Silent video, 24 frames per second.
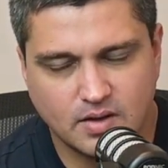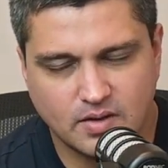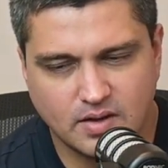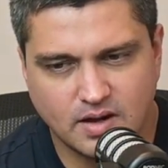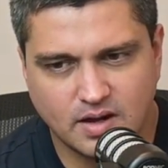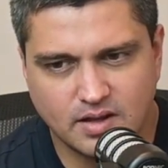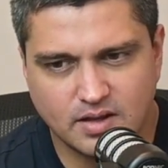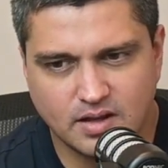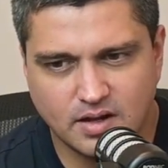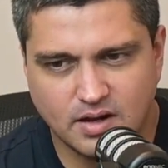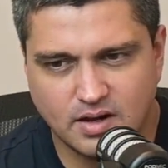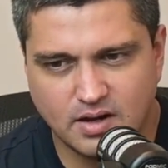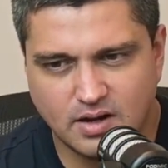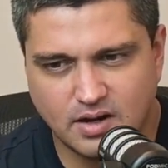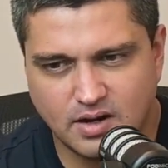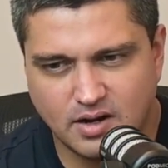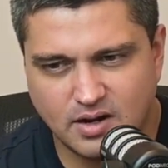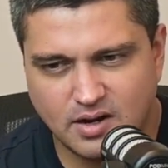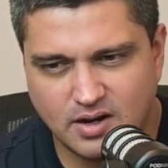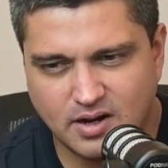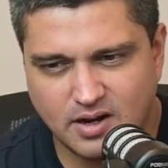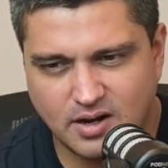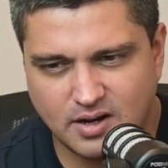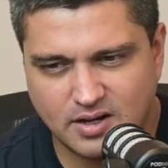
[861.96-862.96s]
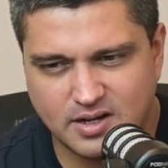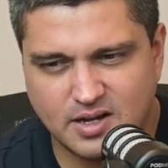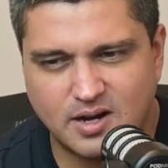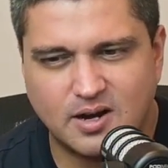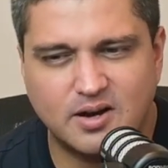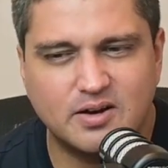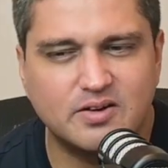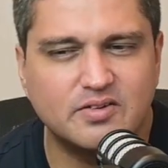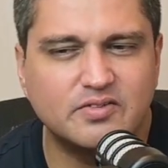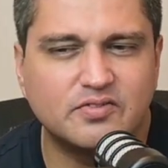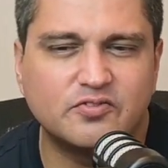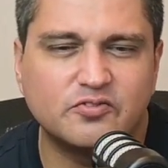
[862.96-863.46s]
I
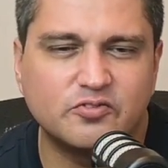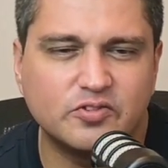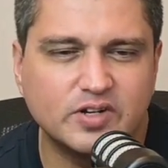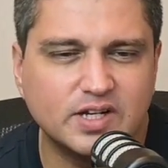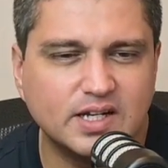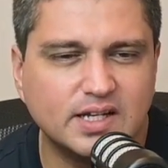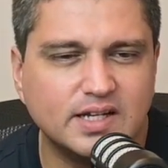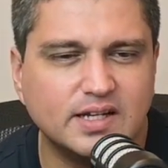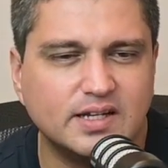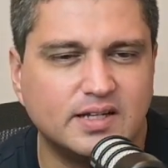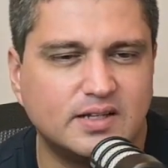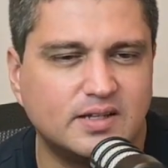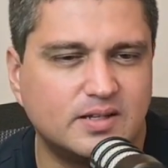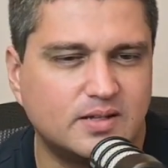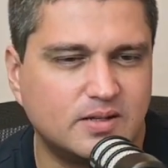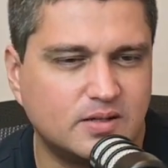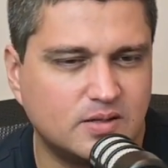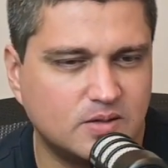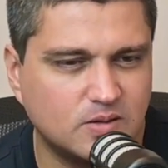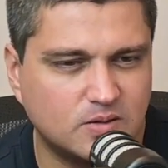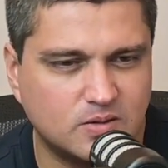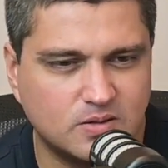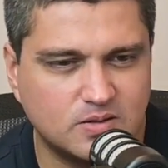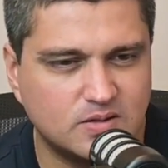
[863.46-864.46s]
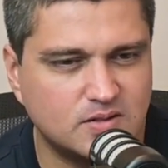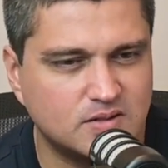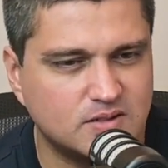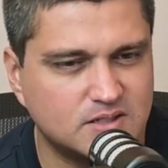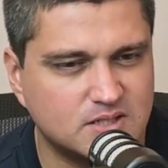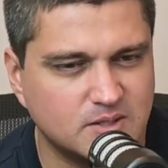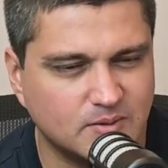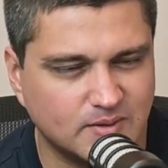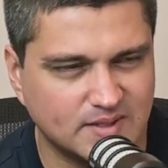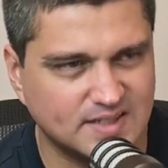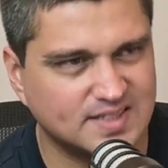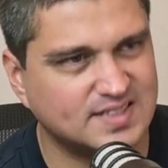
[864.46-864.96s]
kind of really got
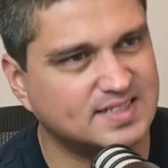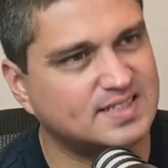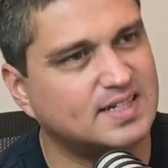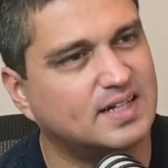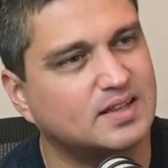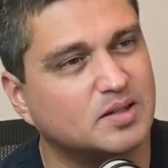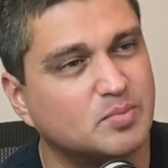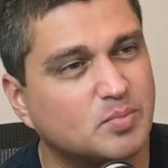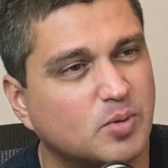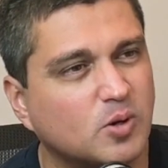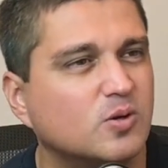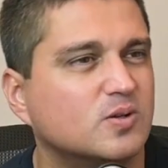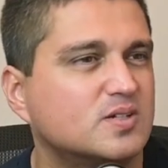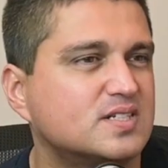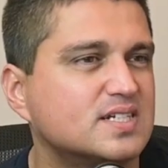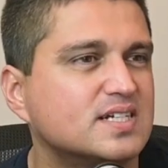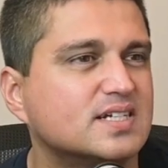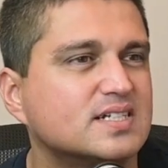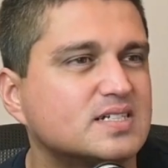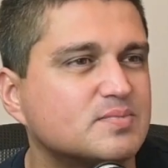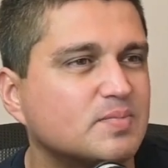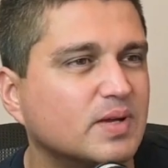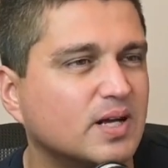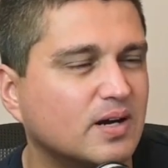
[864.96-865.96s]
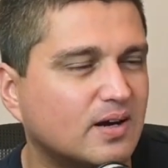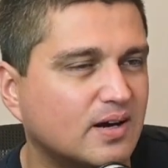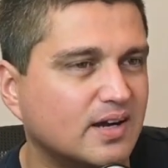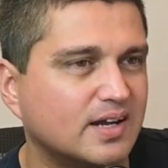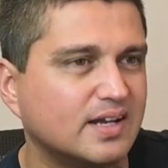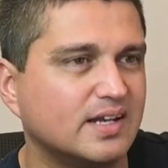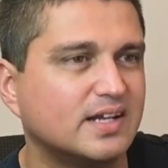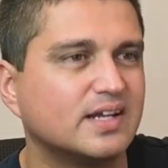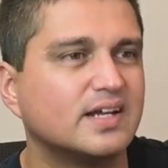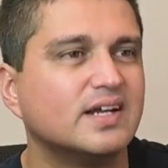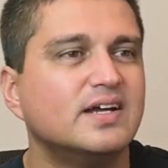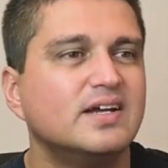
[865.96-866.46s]
to understand the politics
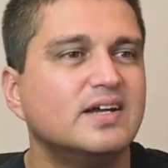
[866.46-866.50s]
behind